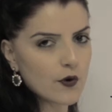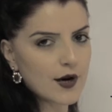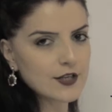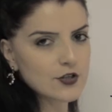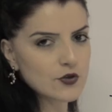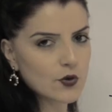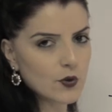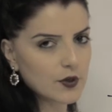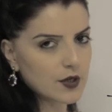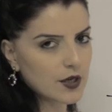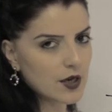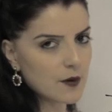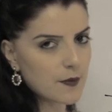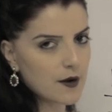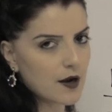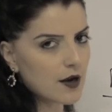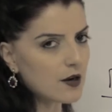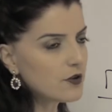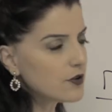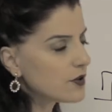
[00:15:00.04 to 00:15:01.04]
are talking
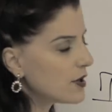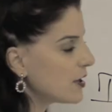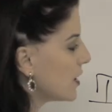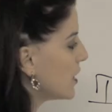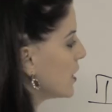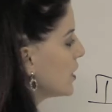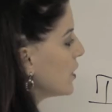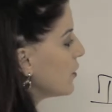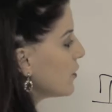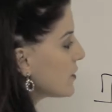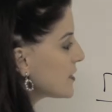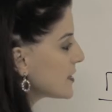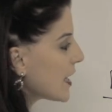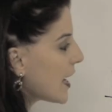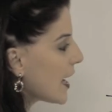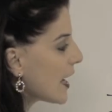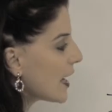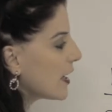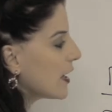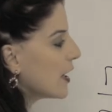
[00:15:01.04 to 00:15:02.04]
about? You
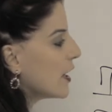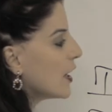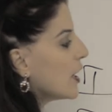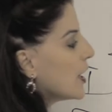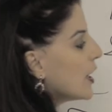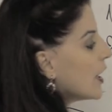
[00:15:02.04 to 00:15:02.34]
say,